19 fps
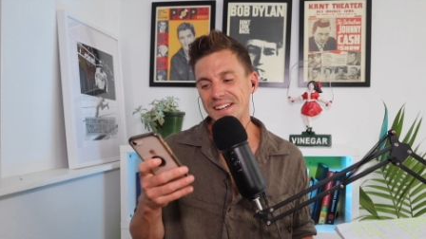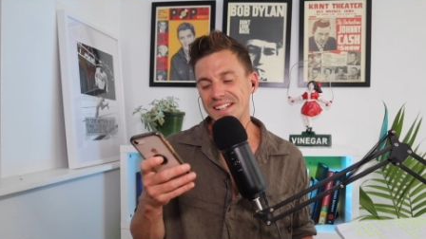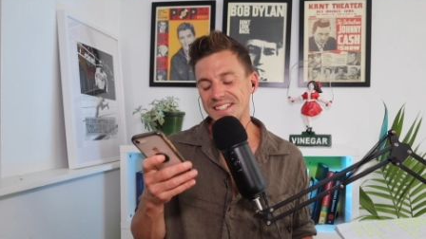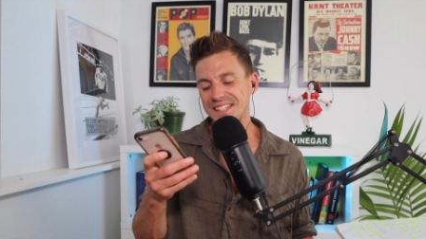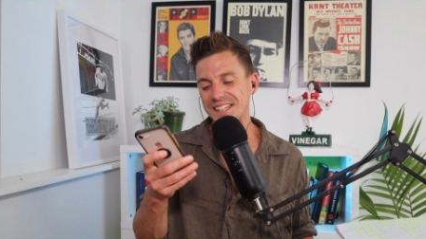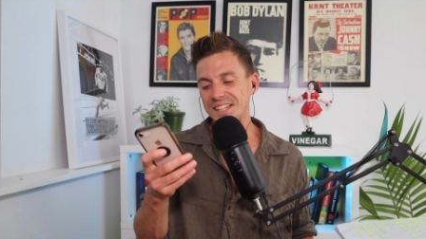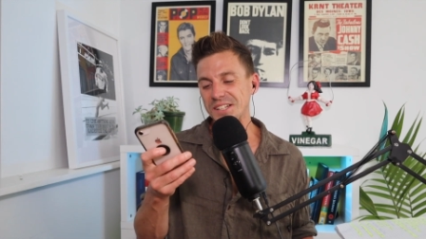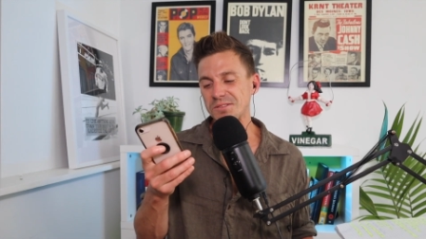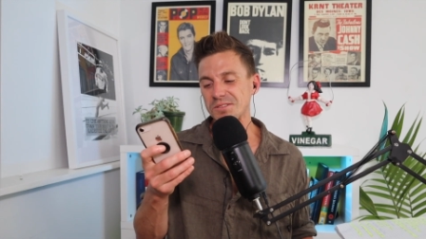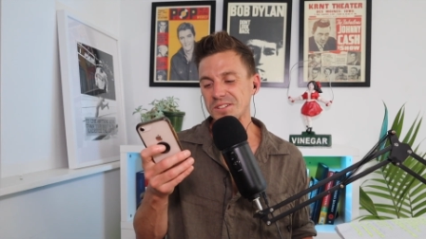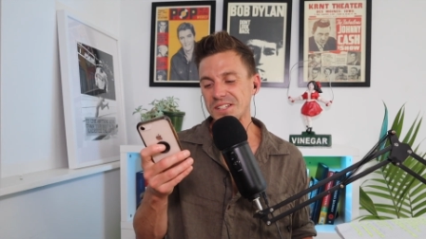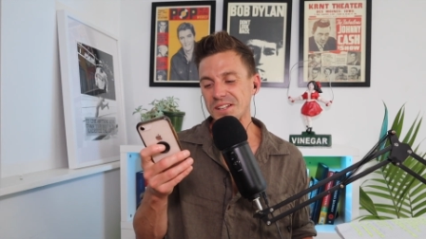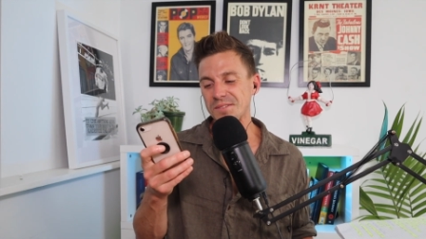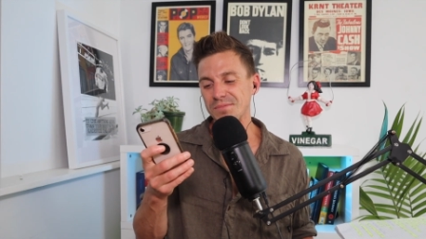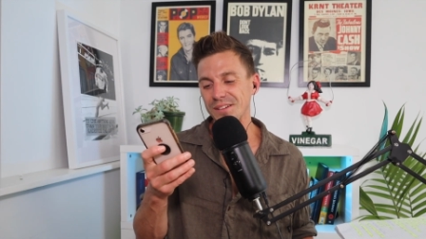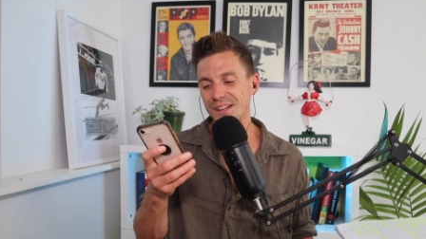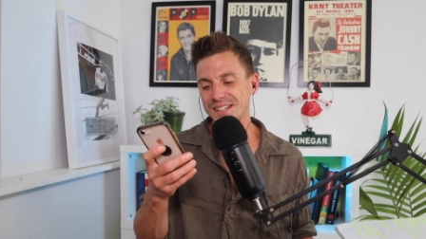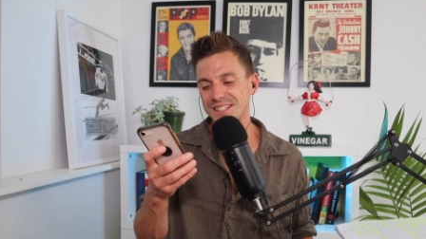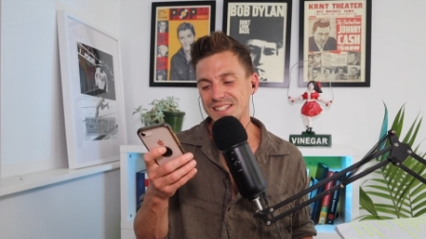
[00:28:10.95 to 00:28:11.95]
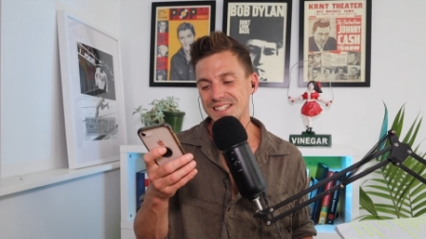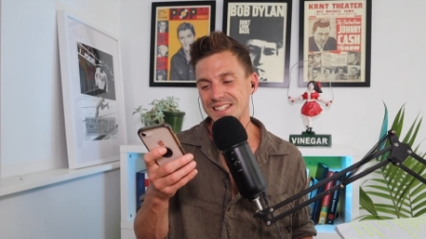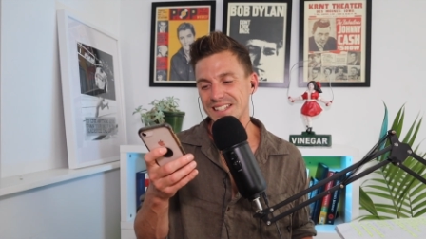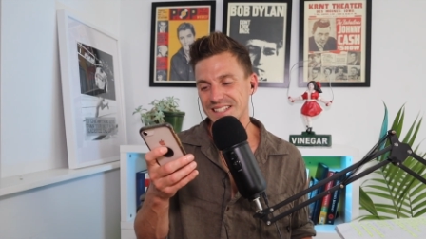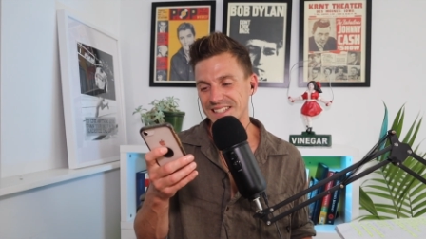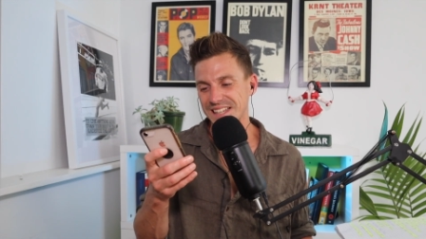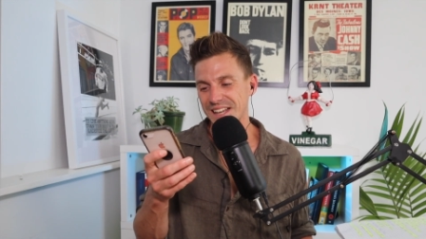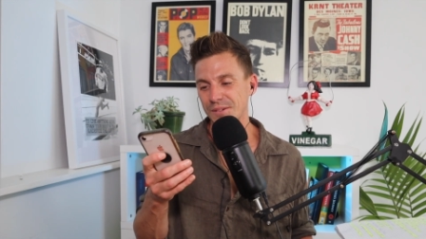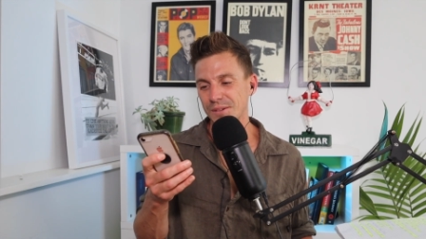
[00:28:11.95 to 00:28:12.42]
it's an interesting place just to
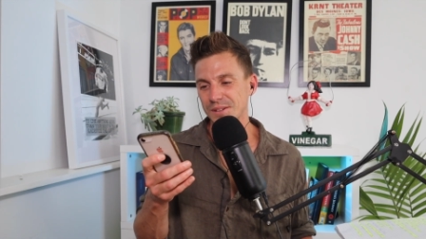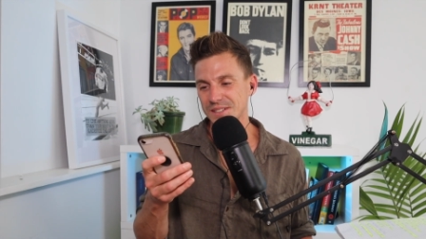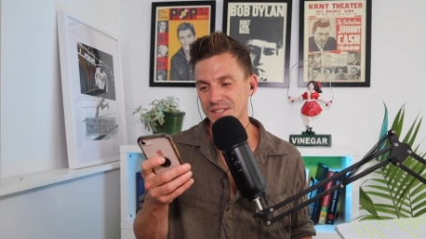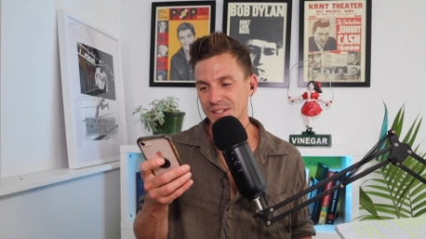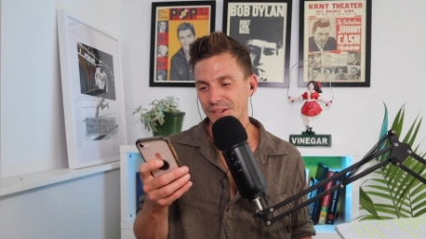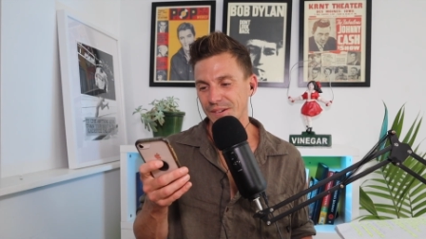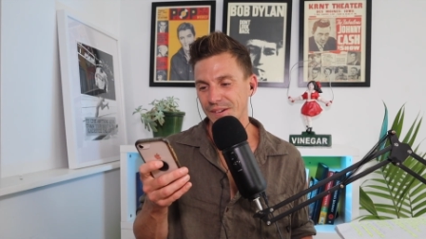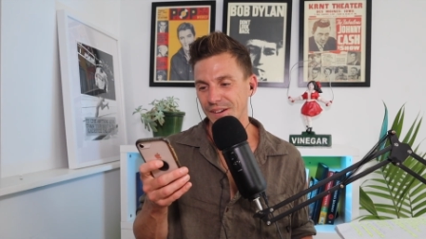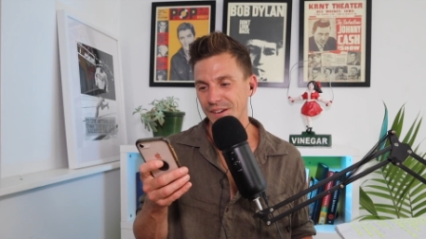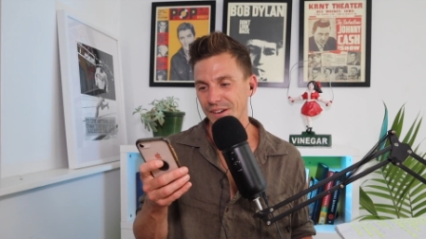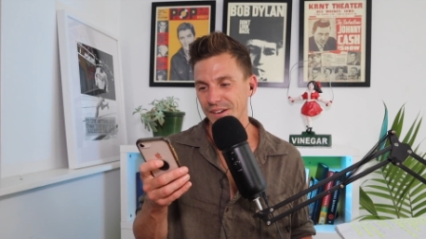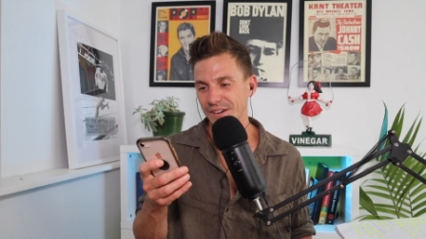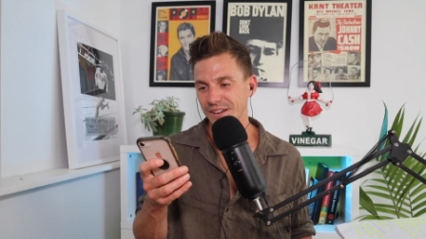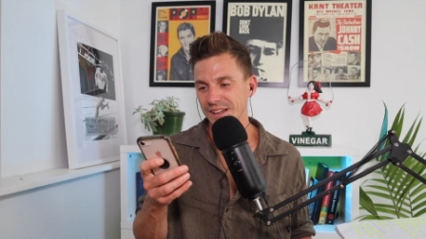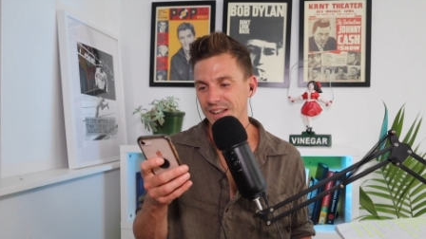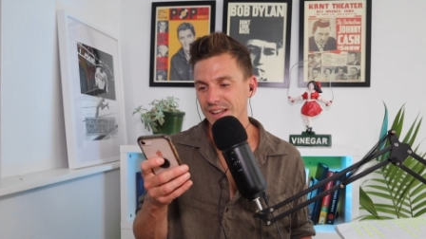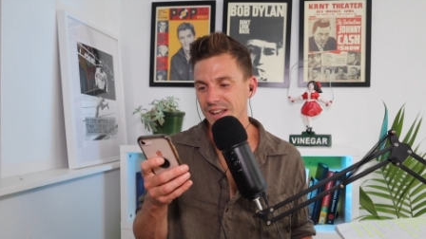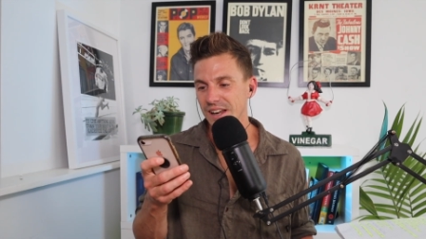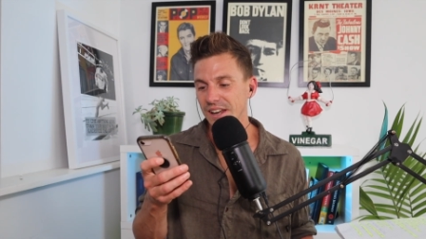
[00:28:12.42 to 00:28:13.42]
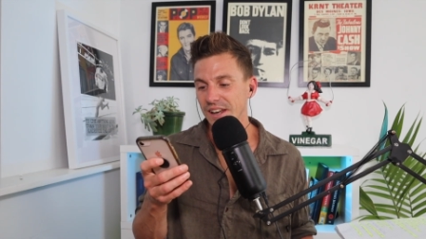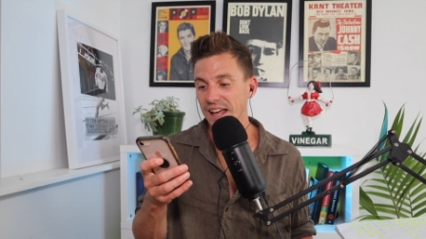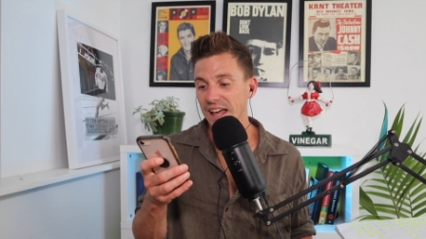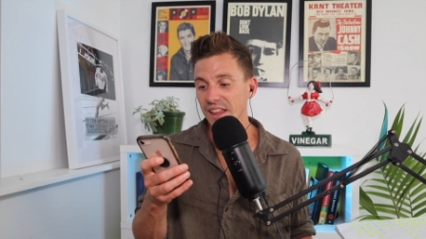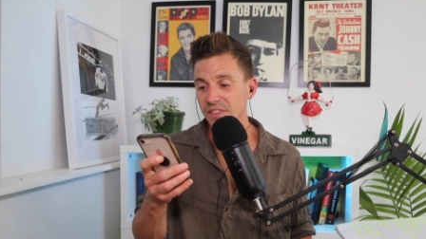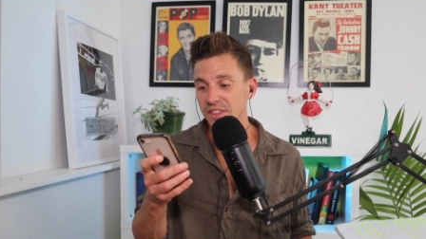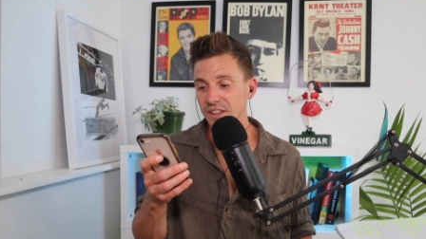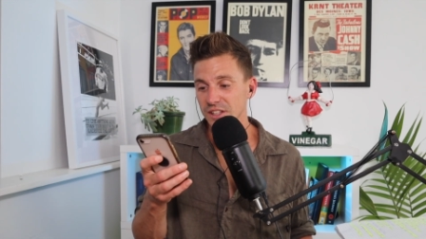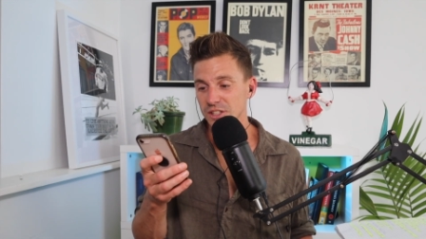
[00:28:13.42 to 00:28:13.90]
see what's going on.
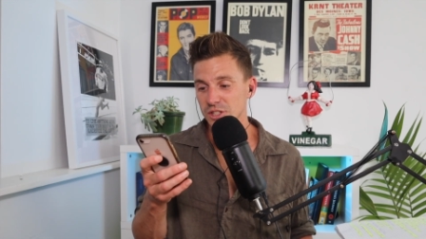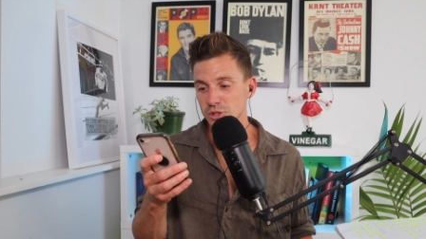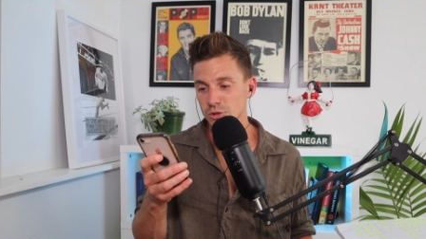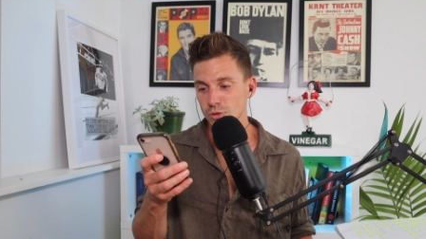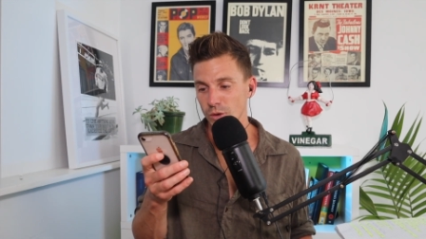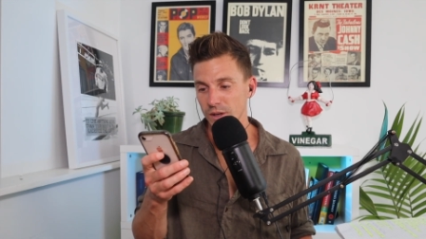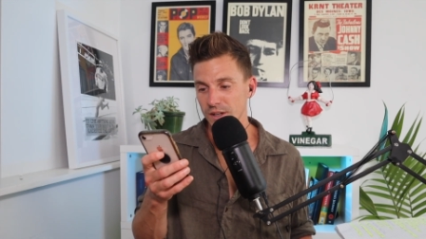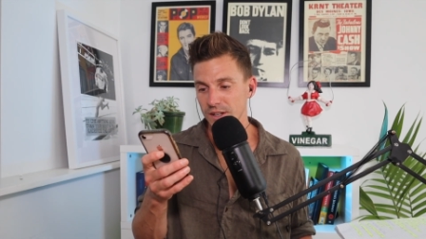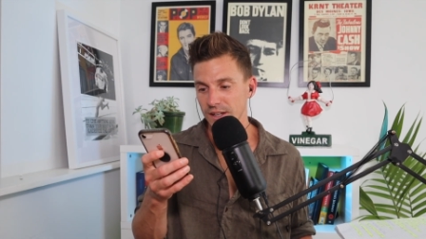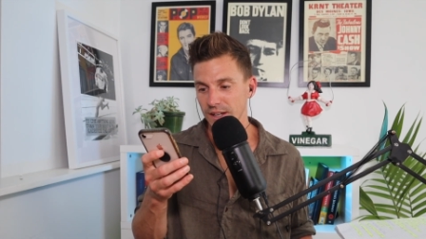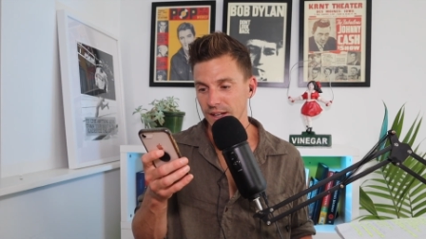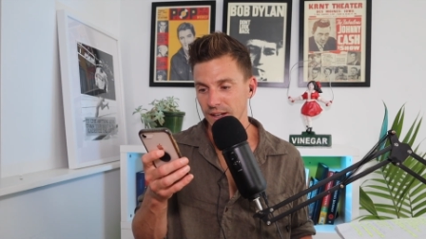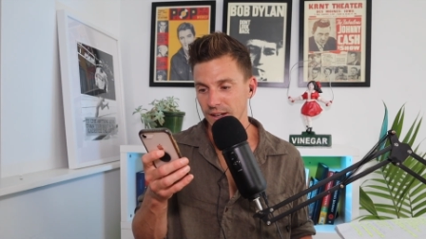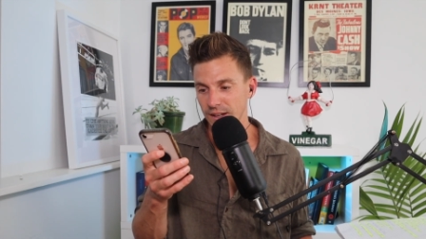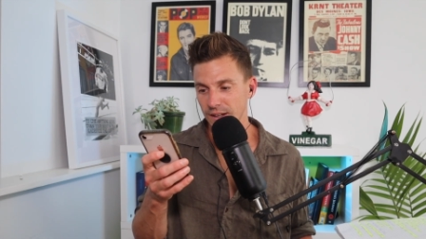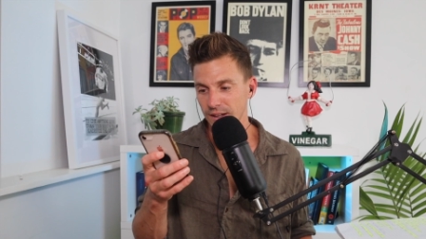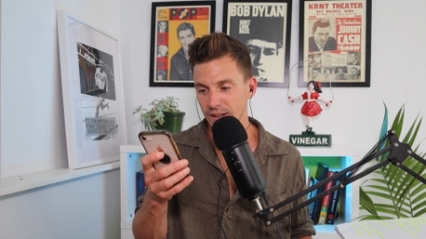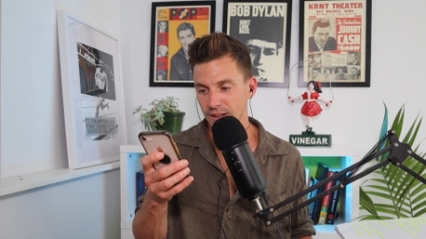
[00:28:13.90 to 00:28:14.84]
Nothing's trending.